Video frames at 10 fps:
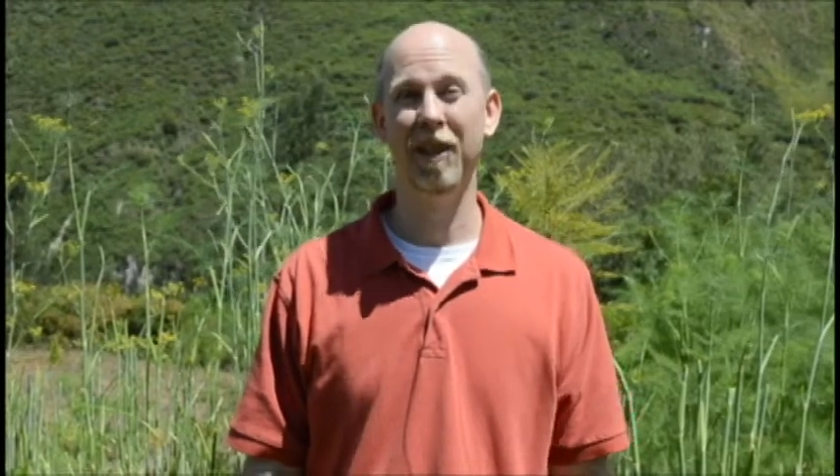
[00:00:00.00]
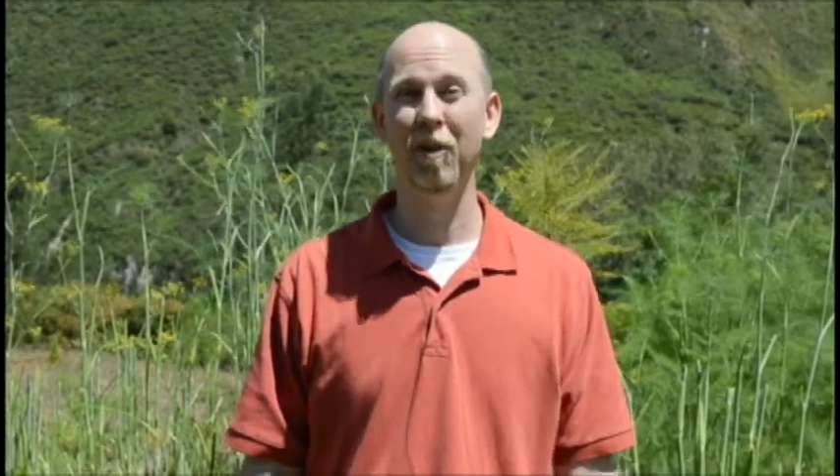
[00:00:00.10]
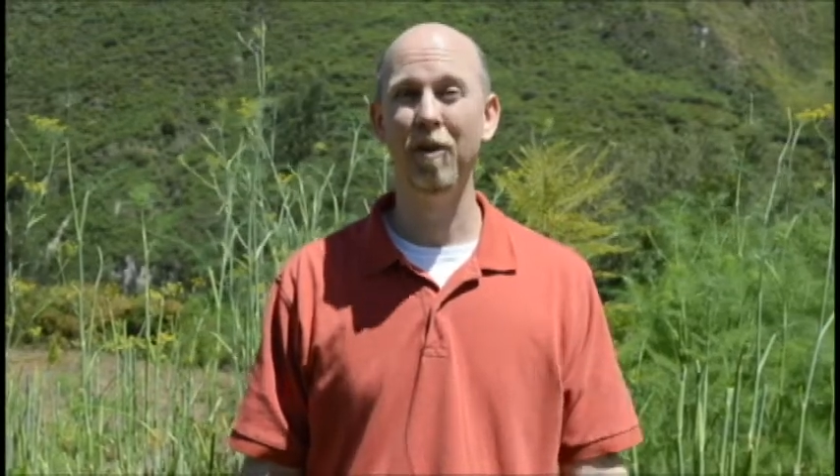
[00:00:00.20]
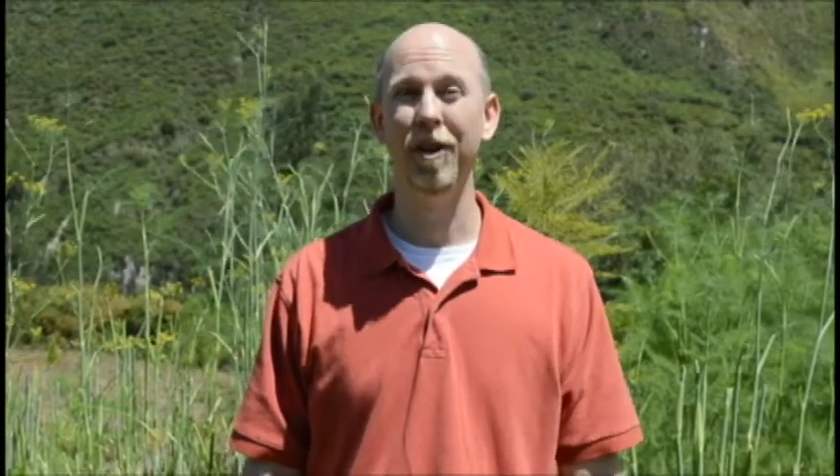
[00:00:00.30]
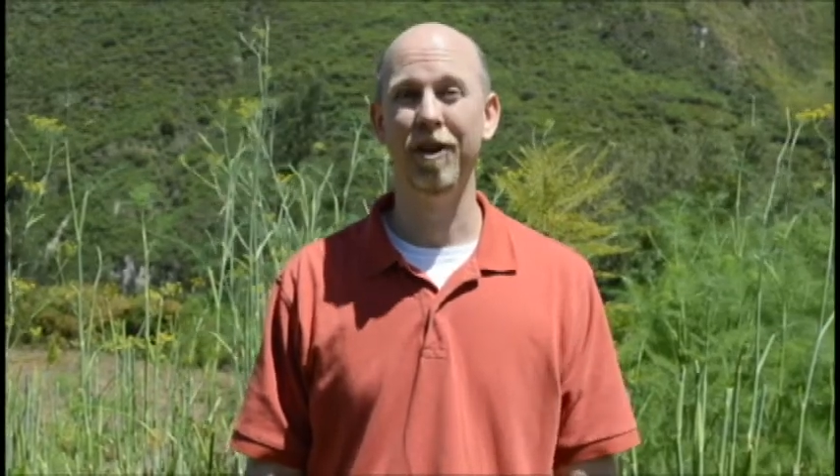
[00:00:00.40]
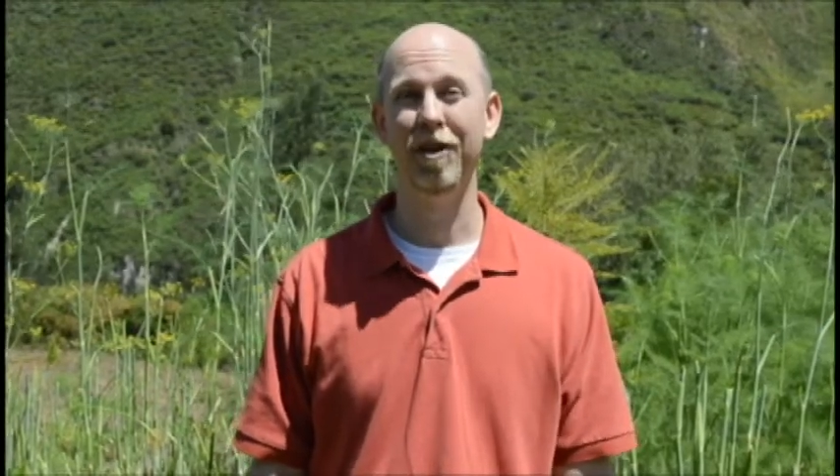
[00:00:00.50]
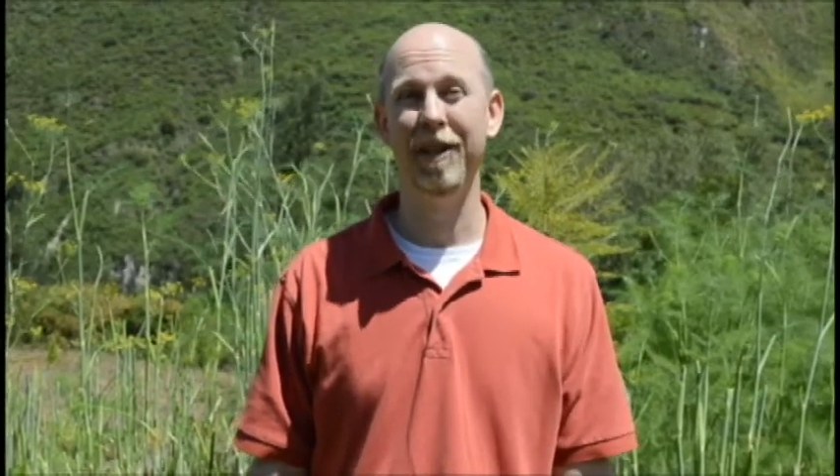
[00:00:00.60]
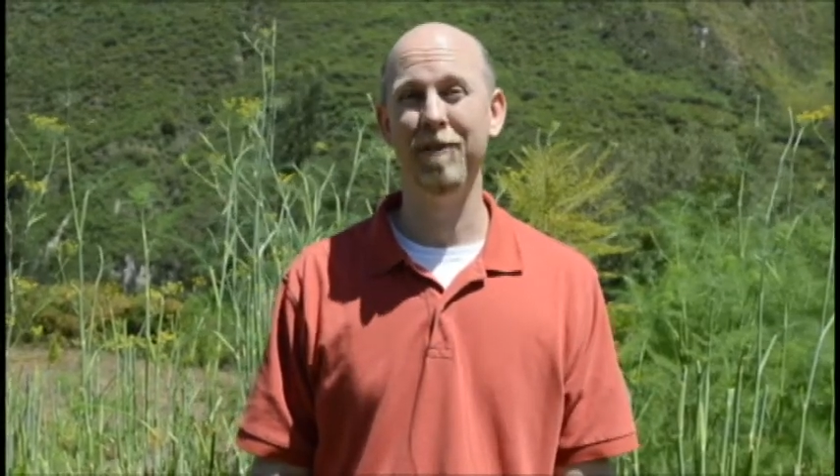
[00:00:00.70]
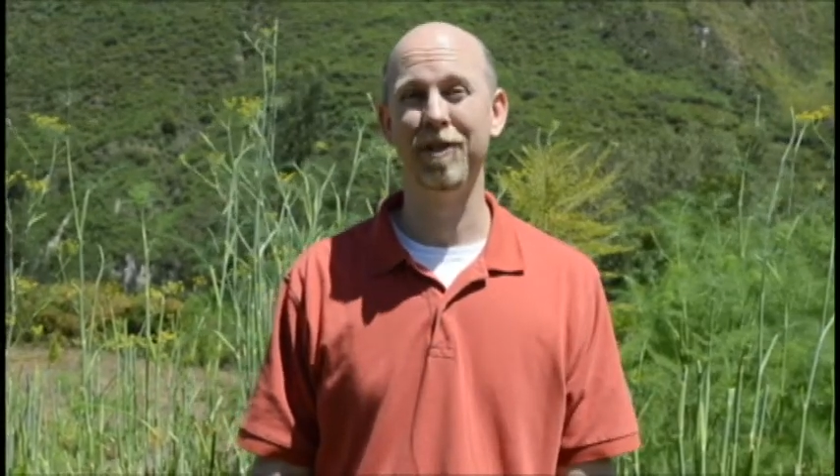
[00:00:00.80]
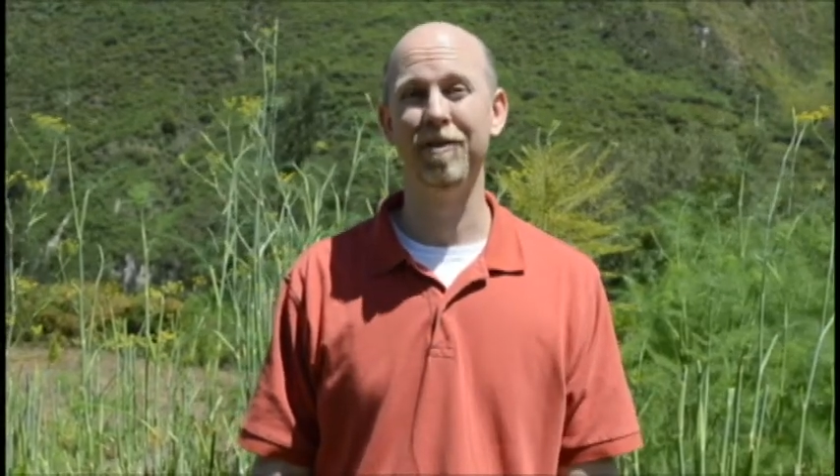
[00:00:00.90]
lawyer. Her
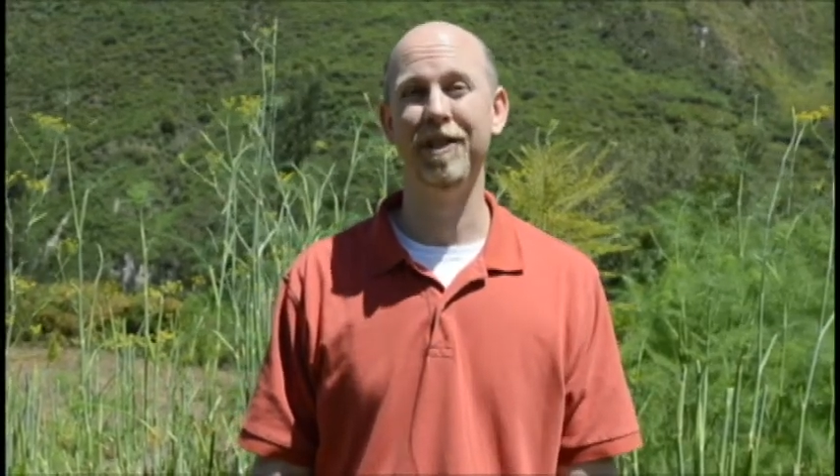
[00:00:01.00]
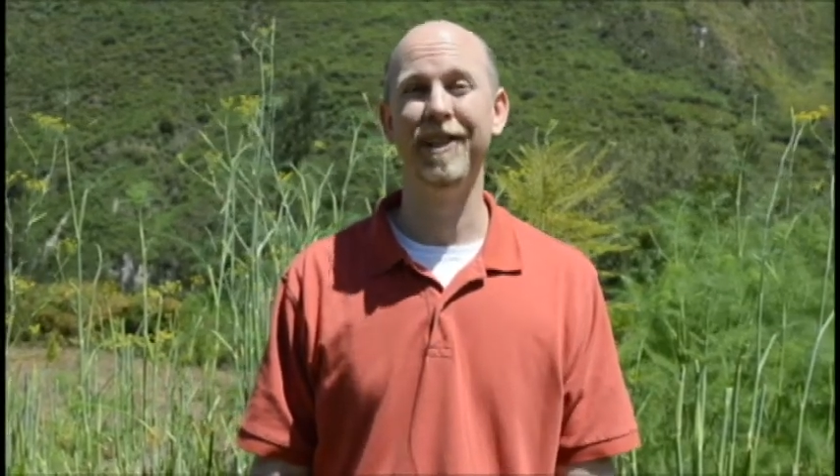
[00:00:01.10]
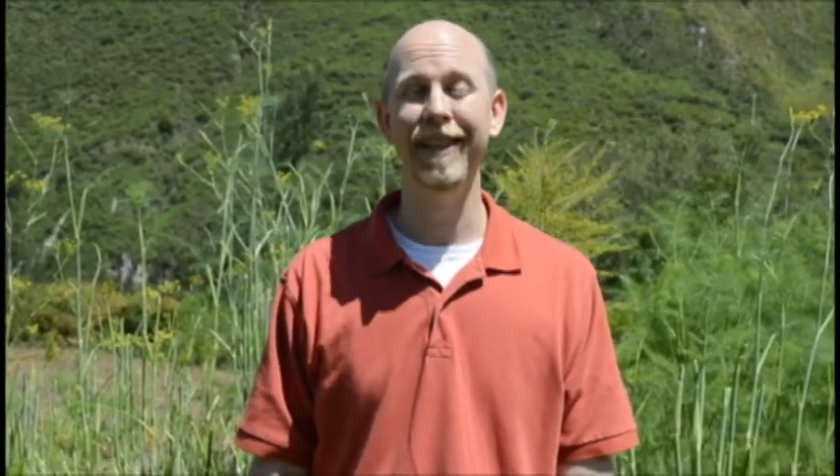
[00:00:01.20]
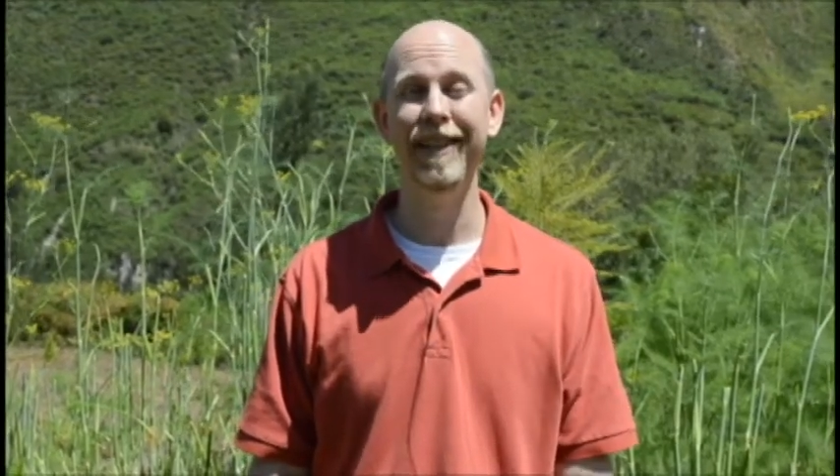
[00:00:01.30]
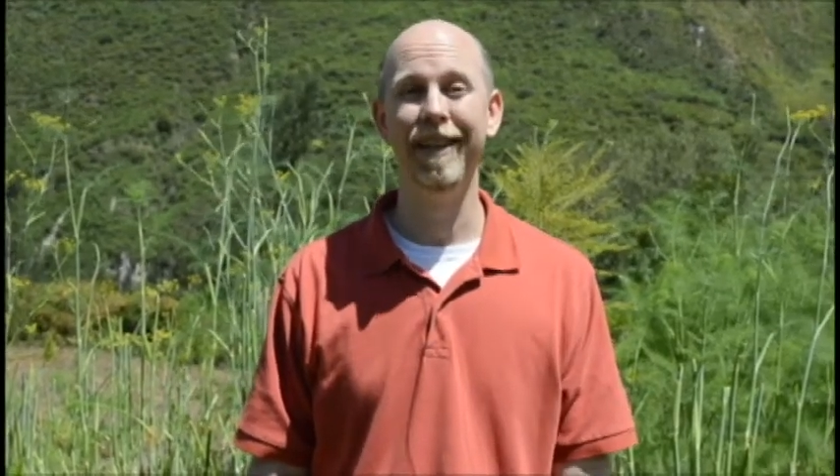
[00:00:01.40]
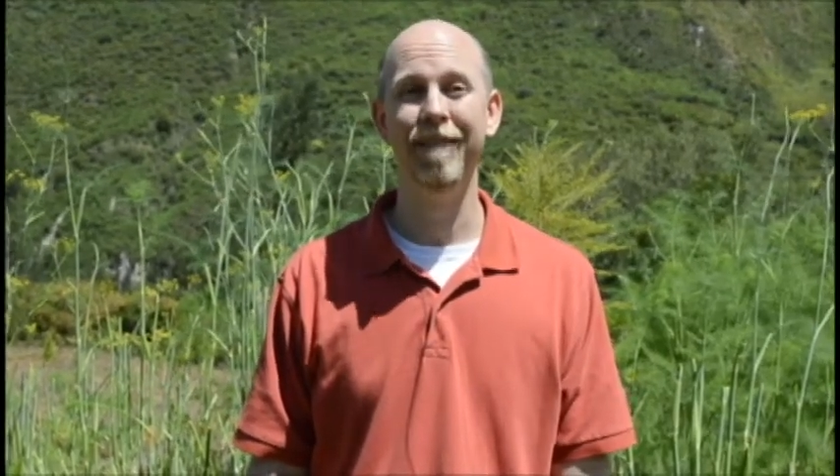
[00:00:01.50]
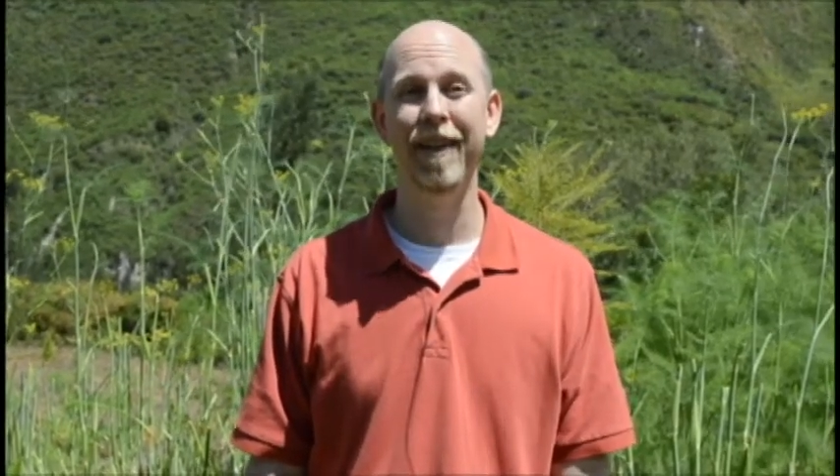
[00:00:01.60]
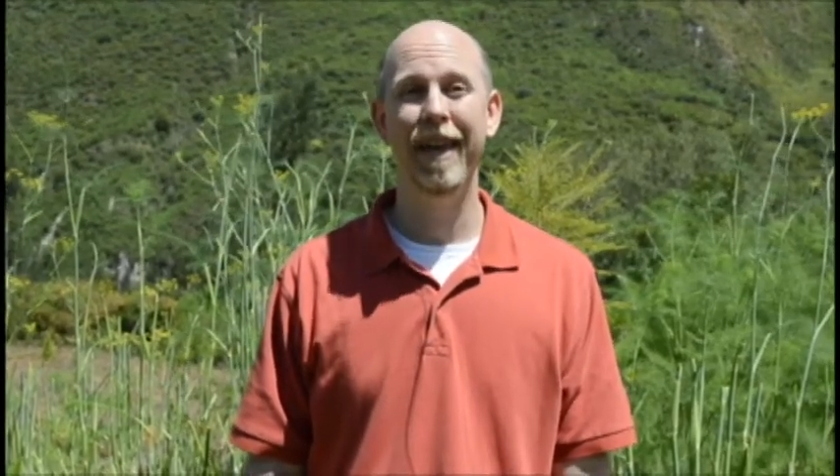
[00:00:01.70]
name is Christina.